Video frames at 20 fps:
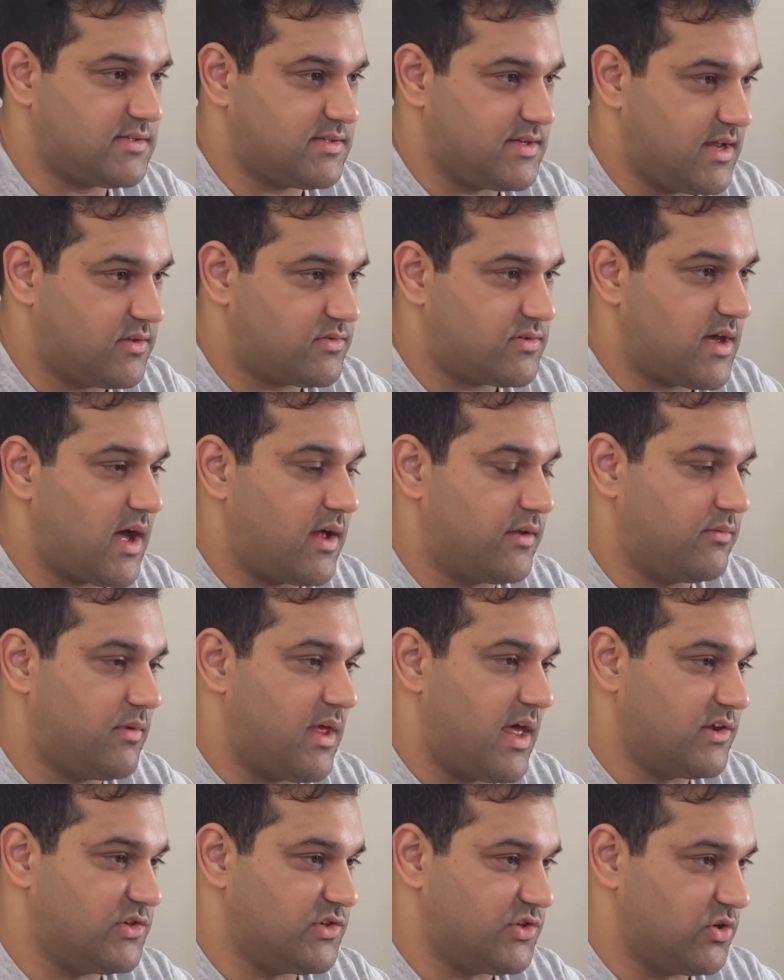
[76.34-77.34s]
it and
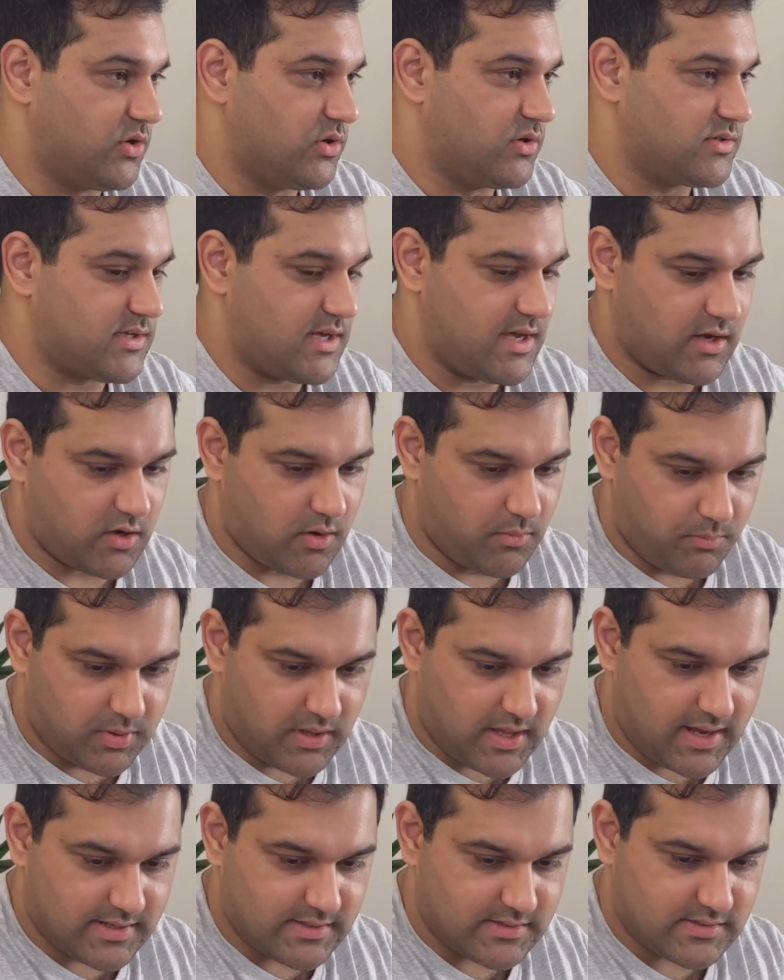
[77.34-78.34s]
ensures it
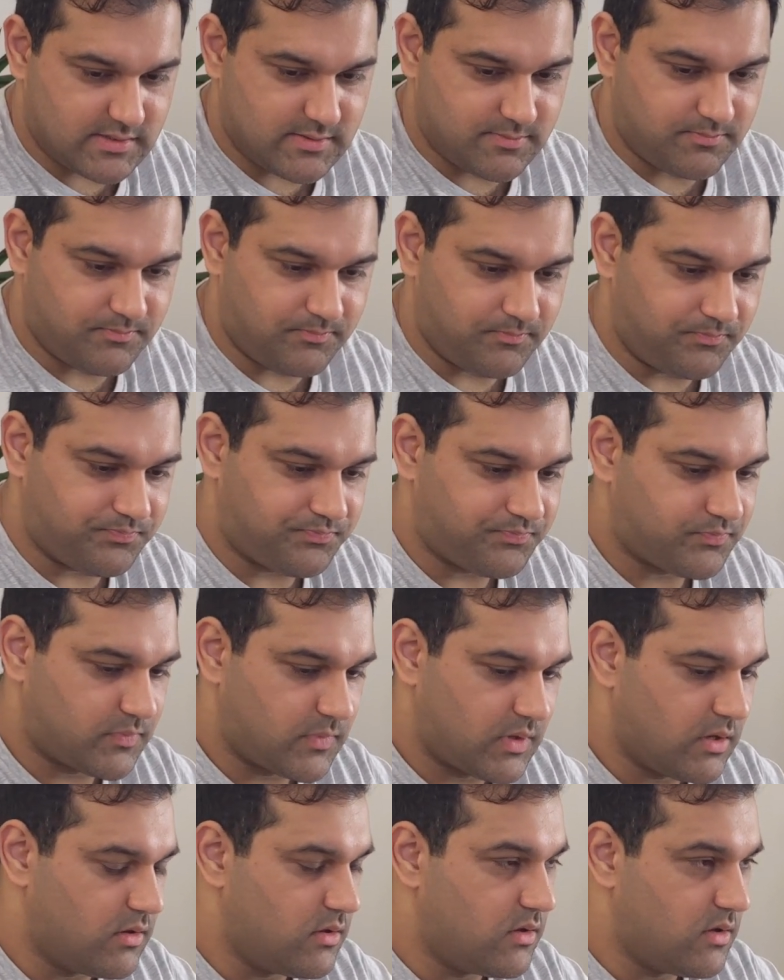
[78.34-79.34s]
complies.
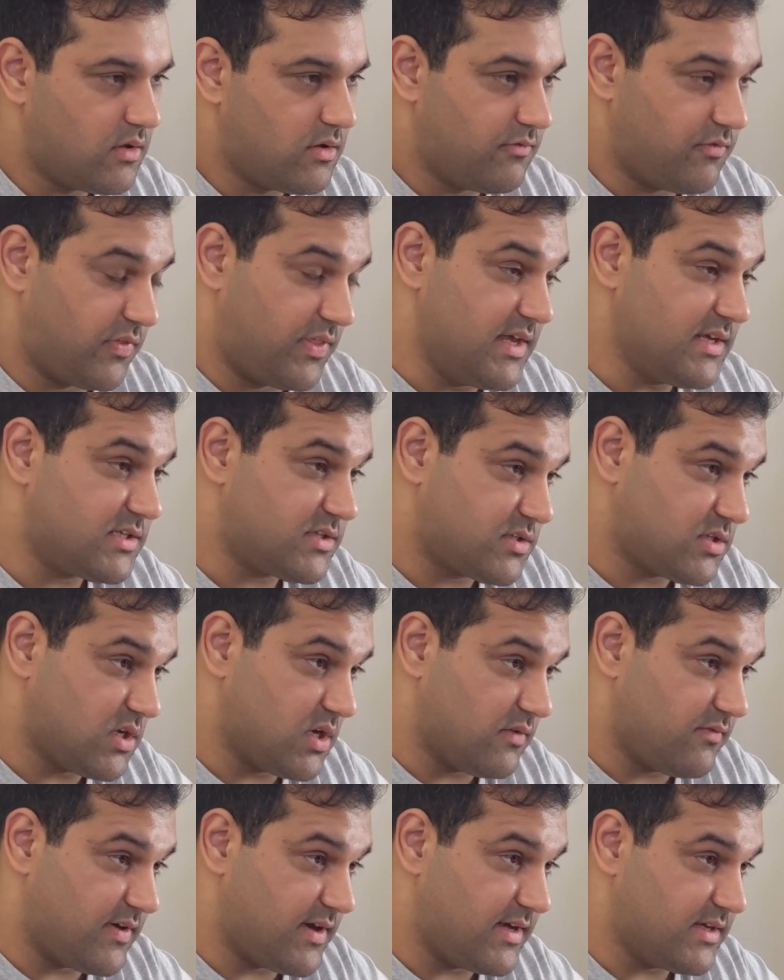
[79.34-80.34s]
For this
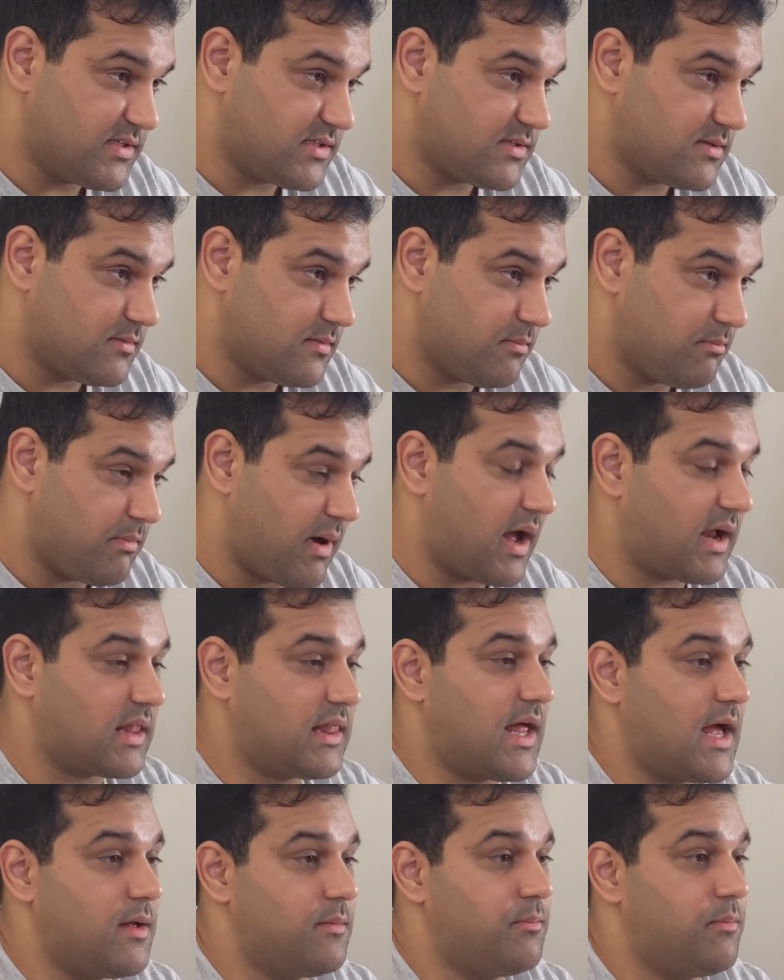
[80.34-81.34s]
service, my
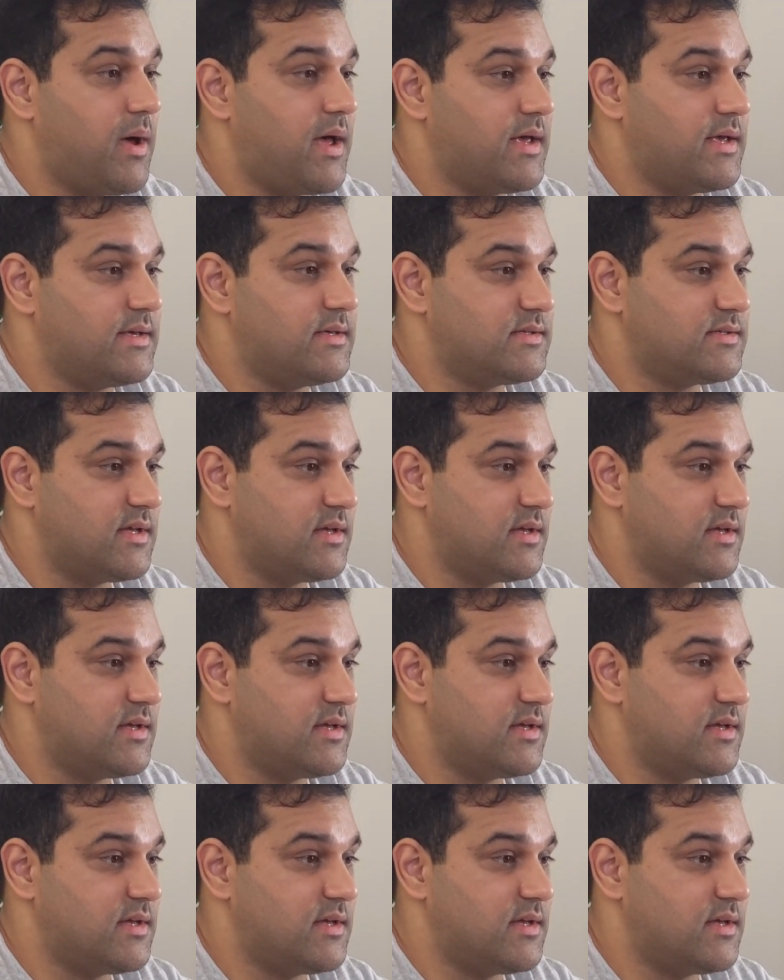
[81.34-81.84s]
client pays